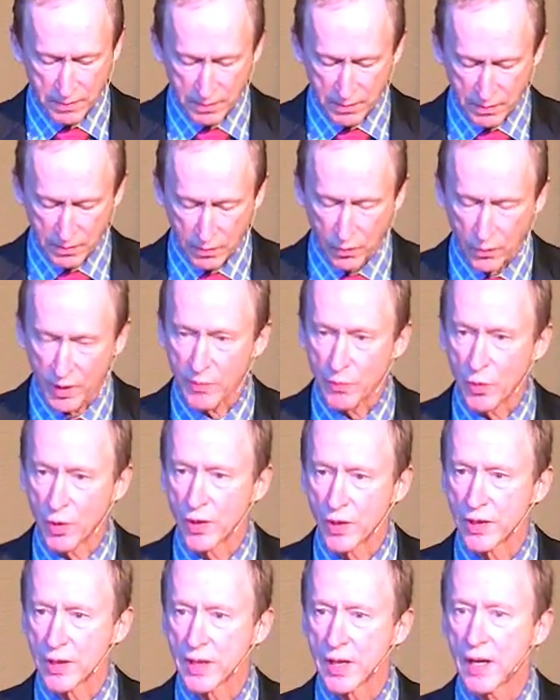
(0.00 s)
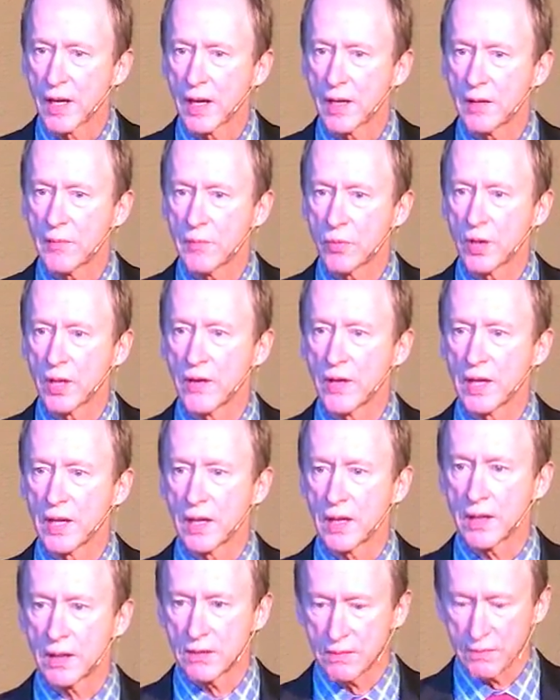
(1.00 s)
One more time, breathing
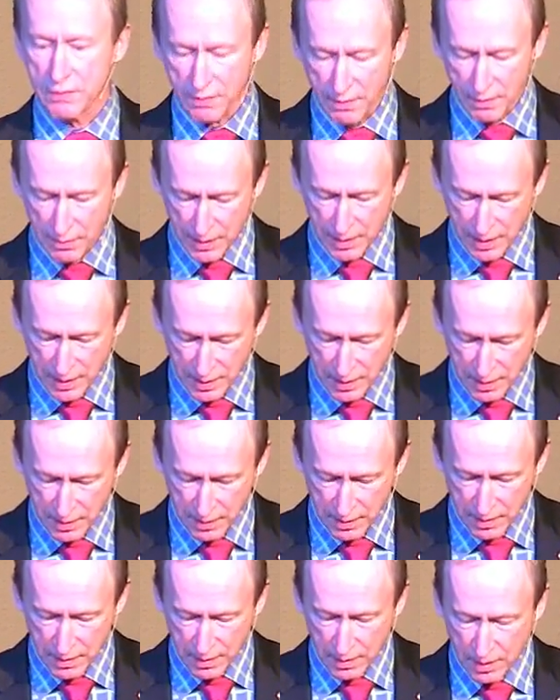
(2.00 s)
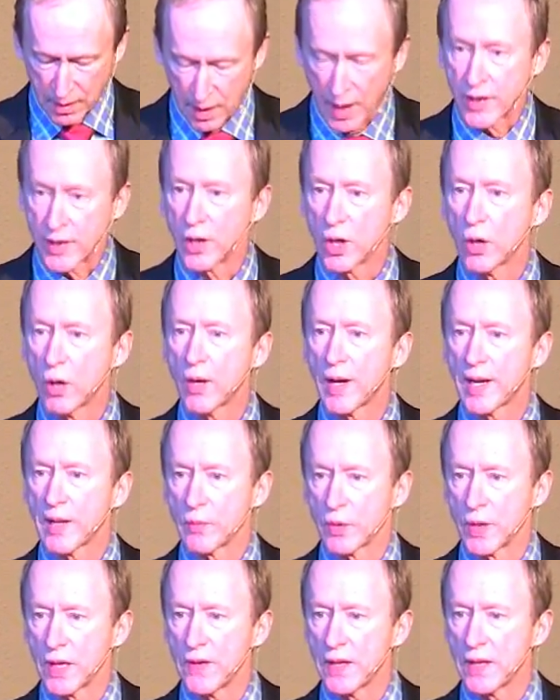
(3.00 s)
in. I know I am
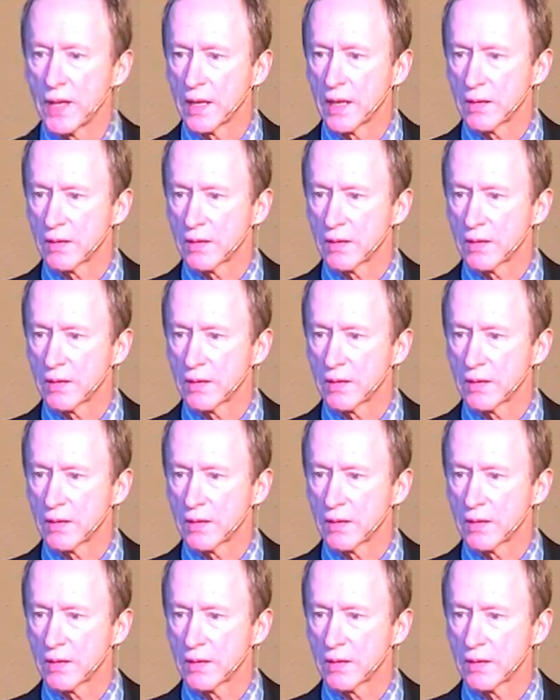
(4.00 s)
breathing in.